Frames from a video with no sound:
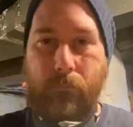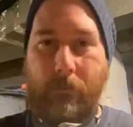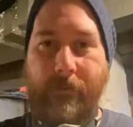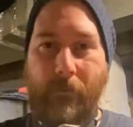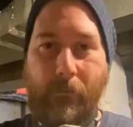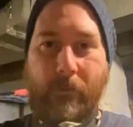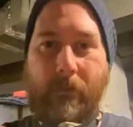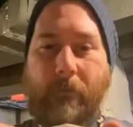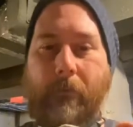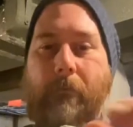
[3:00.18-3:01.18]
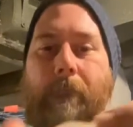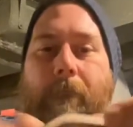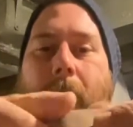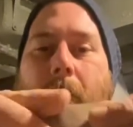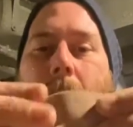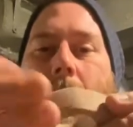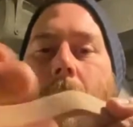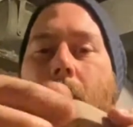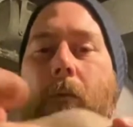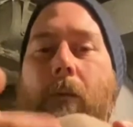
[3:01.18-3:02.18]
I think we're done there.
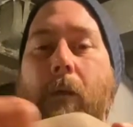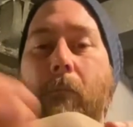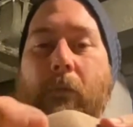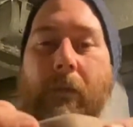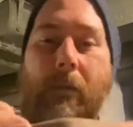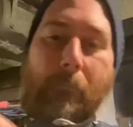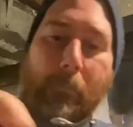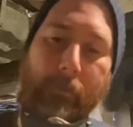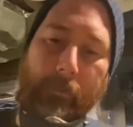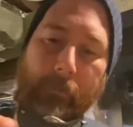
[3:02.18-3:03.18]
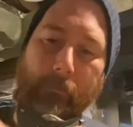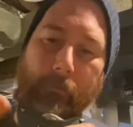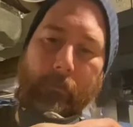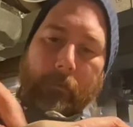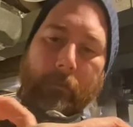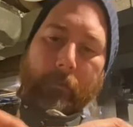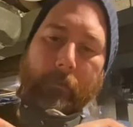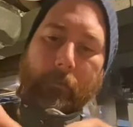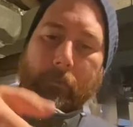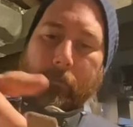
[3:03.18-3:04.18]
I'm really happy with this. I think
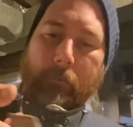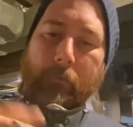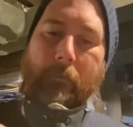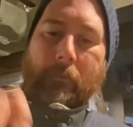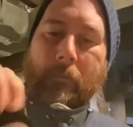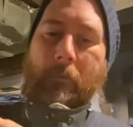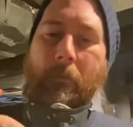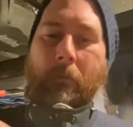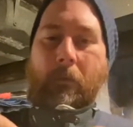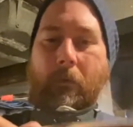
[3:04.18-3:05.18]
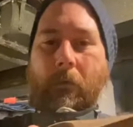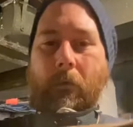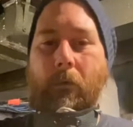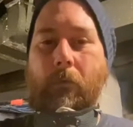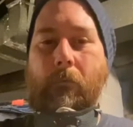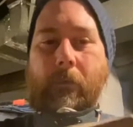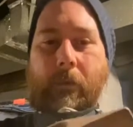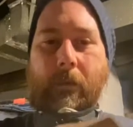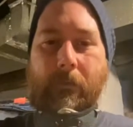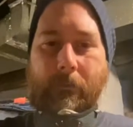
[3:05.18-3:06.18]
it looks really
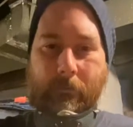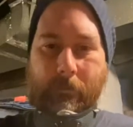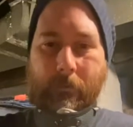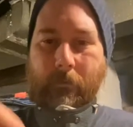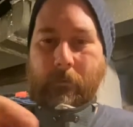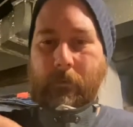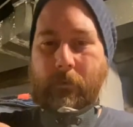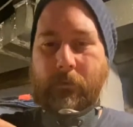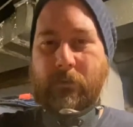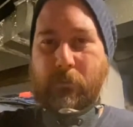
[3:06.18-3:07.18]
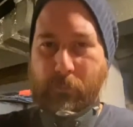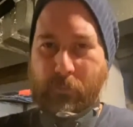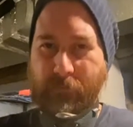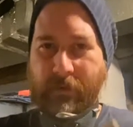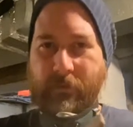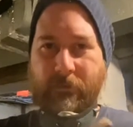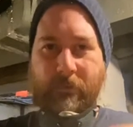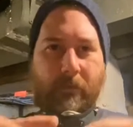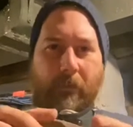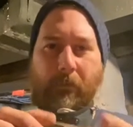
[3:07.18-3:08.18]
nice. There's some imperfections
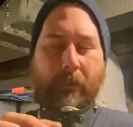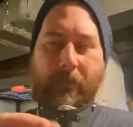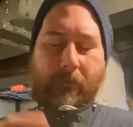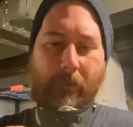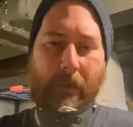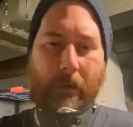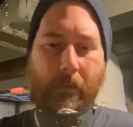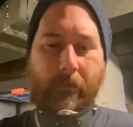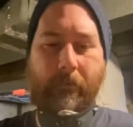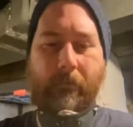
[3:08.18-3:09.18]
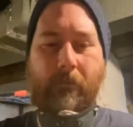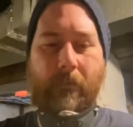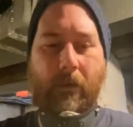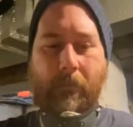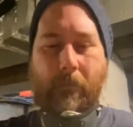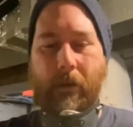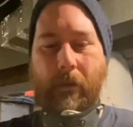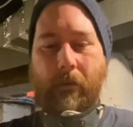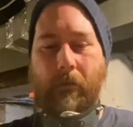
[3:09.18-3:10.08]
on here, but I don't care because it's handmade.